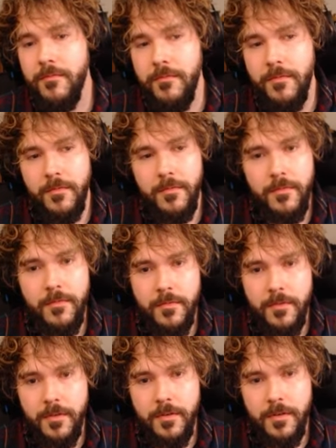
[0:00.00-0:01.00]

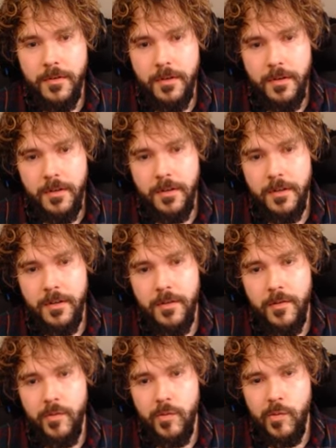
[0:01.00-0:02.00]

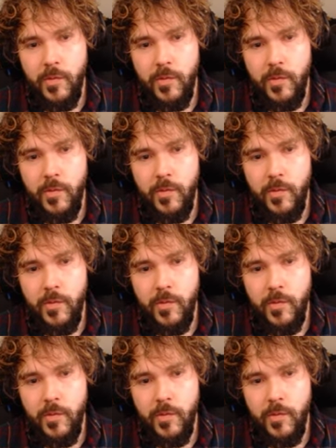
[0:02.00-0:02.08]
Nothing is said.